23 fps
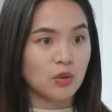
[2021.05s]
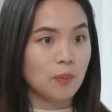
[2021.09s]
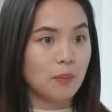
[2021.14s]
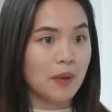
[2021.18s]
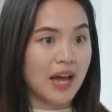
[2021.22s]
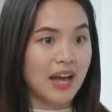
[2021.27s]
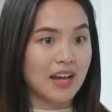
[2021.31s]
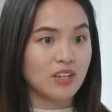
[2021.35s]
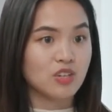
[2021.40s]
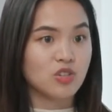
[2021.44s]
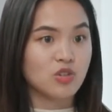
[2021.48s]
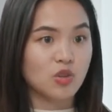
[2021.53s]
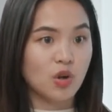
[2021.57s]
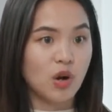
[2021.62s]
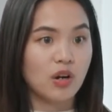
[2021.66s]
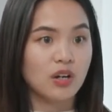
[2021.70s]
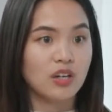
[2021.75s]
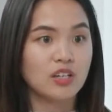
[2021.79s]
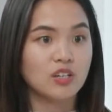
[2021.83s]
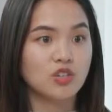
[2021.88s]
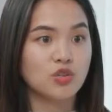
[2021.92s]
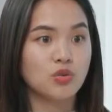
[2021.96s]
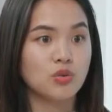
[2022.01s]
PAC
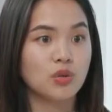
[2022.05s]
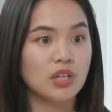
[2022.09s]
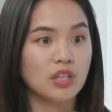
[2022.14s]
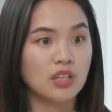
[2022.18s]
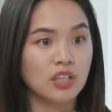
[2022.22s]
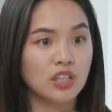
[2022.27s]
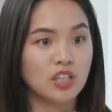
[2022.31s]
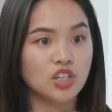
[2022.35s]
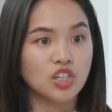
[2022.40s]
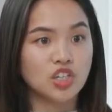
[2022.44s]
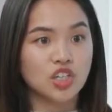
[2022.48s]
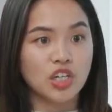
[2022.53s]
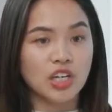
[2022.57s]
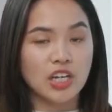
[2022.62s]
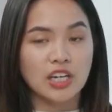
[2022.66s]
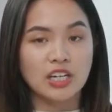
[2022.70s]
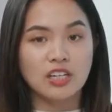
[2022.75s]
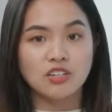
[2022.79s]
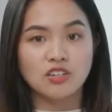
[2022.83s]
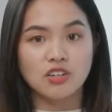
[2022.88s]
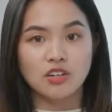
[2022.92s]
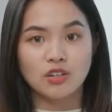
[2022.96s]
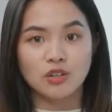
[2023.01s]
started to
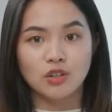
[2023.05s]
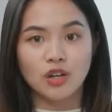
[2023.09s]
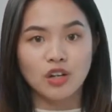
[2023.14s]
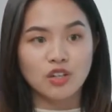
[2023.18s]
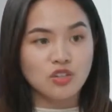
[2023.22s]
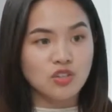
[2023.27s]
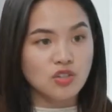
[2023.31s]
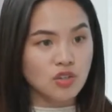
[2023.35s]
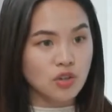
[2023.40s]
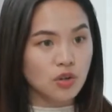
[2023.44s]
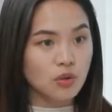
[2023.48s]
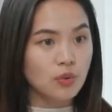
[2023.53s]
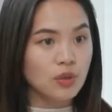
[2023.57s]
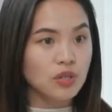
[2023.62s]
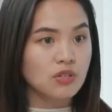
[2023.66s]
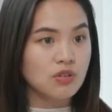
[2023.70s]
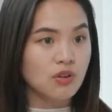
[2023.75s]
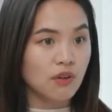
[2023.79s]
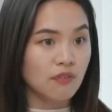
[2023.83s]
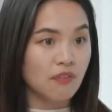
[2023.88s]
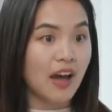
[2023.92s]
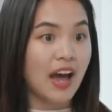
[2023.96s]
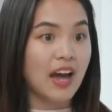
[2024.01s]
initiate a series
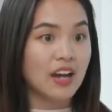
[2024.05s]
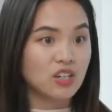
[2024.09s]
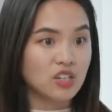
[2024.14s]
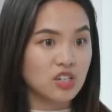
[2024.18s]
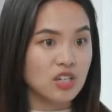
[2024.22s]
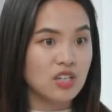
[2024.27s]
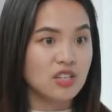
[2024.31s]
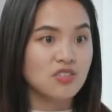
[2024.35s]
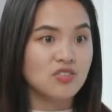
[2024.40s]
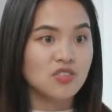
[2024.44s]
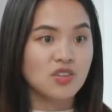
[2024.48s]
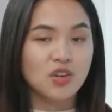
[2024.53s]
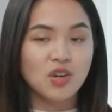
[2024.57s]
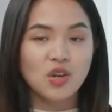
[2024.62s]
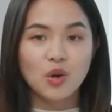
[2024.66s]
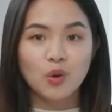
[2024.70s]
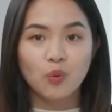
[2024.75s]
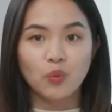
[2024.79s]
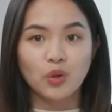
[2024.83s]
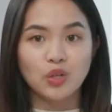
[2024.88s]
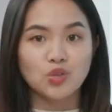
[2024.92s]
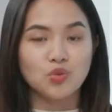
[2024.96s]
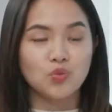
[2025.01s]
of actions
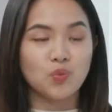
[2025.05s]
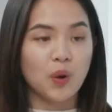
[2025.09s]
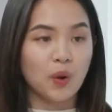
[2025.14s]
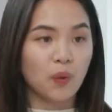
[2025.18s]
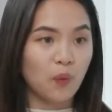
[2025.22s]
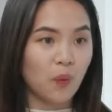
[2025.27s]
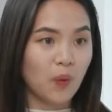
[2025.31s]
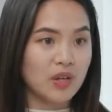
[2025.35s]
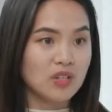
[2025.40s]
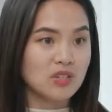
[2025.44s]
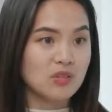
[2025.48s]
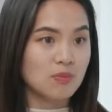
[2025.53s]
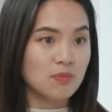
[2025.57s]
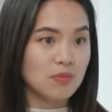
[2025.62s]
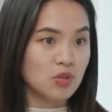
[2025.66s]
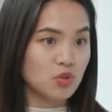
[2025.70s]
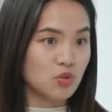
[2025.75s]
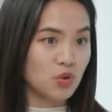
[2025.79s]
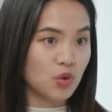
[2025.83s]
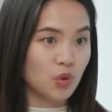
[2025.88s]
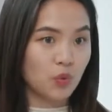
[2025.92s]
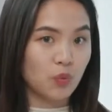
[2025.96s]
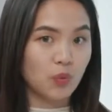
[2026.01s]
which request Mr.